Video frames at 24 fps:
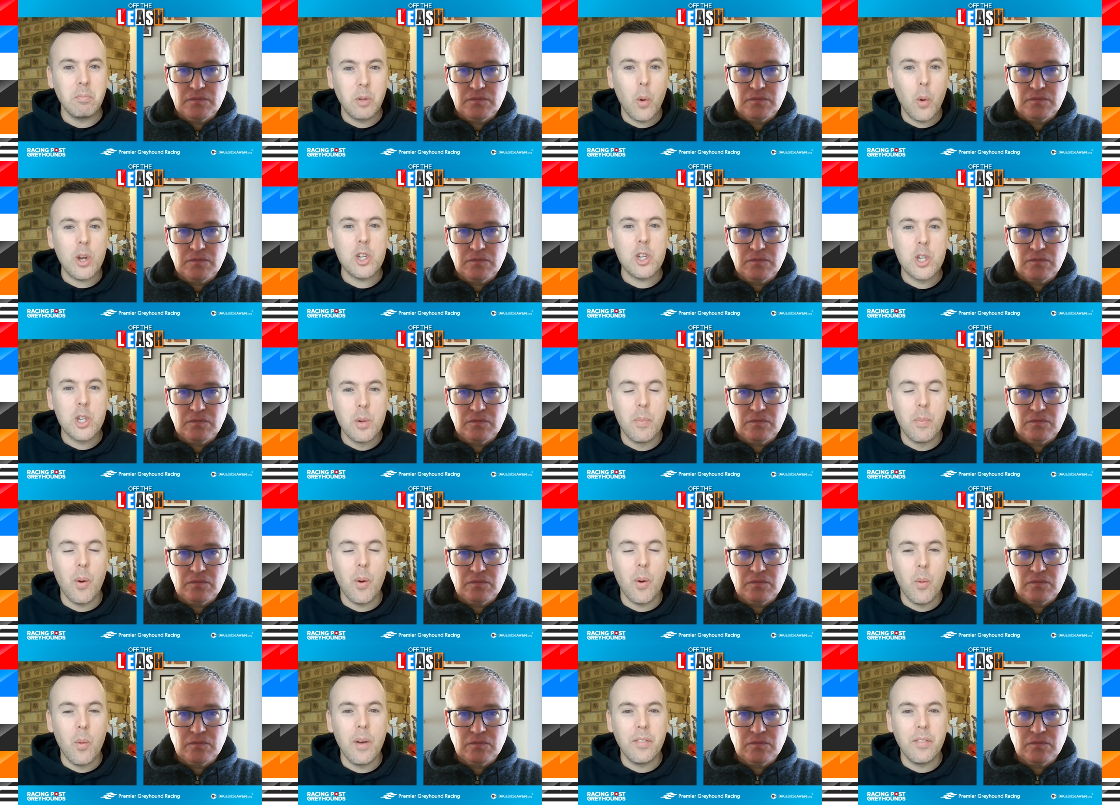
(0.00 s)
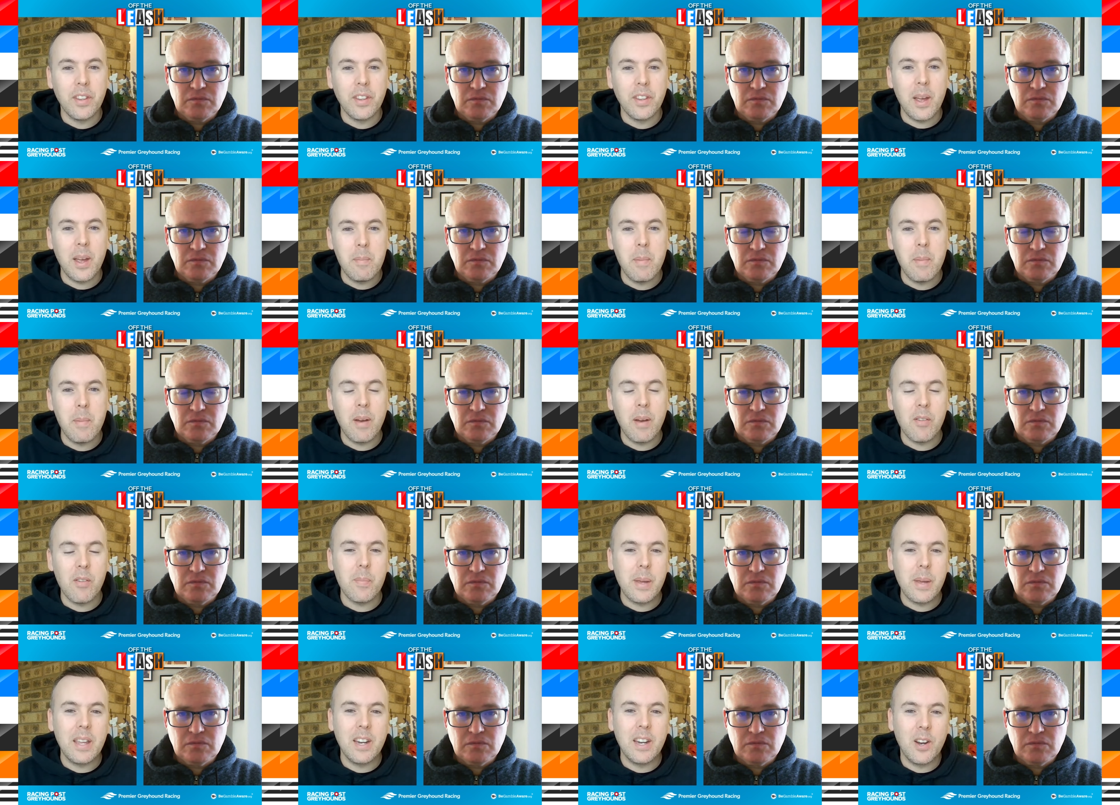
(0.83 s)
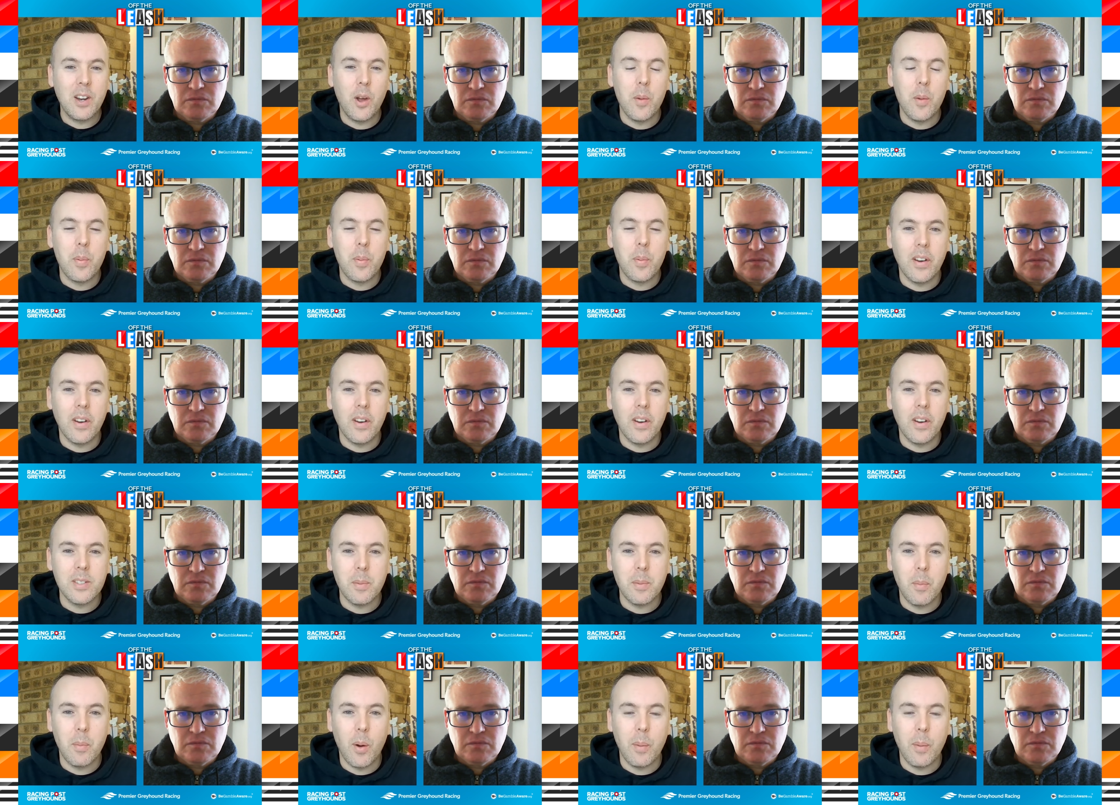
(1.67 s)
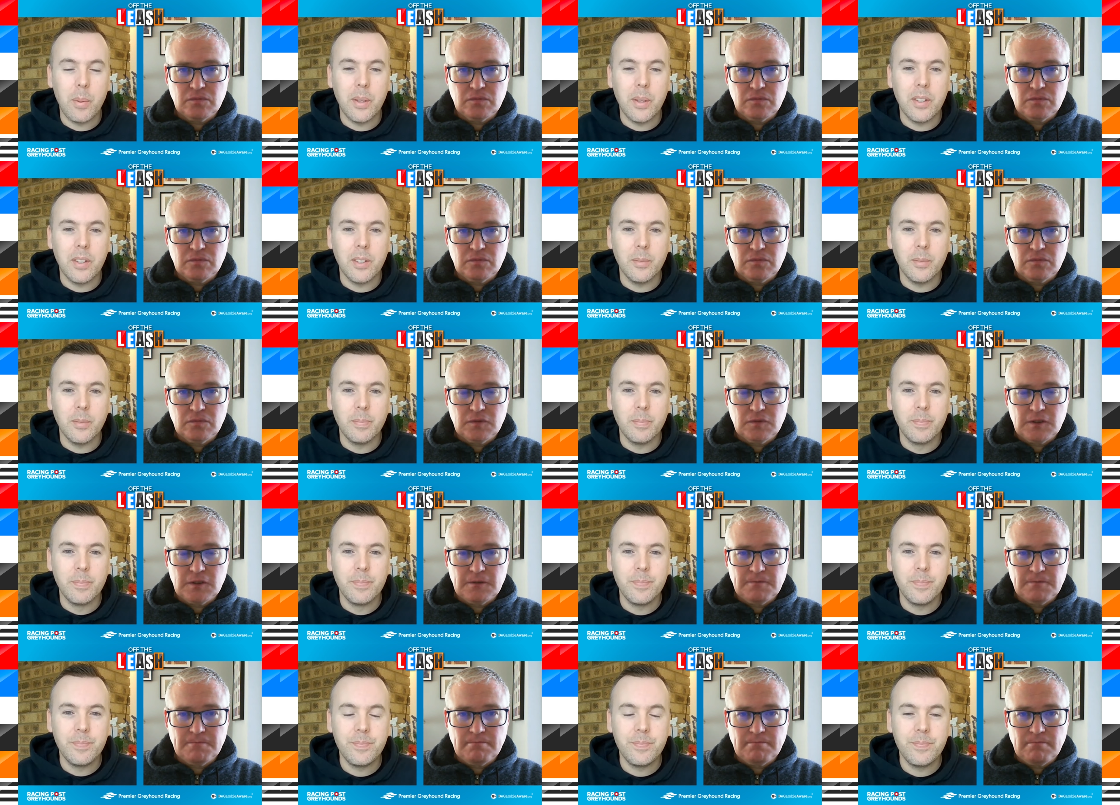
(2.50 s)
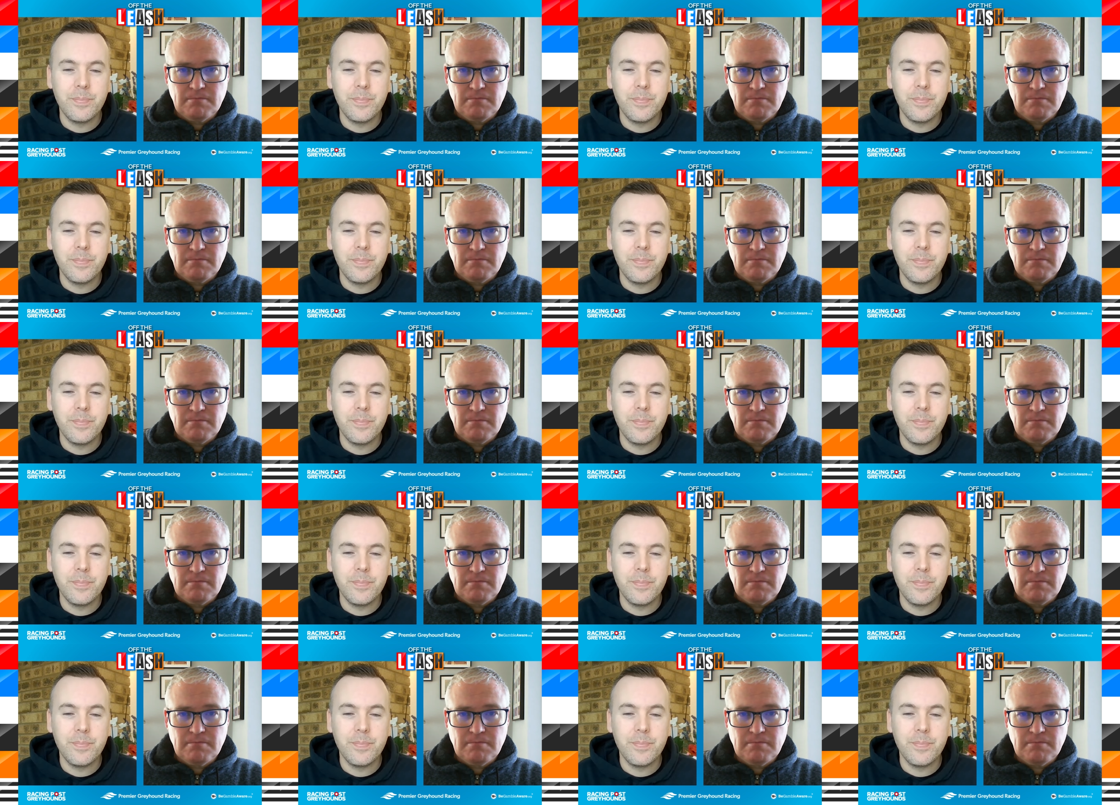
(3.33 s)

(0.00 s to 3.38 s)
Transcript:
Speaker 1: questionable whether they merit being an open race, in my opinion.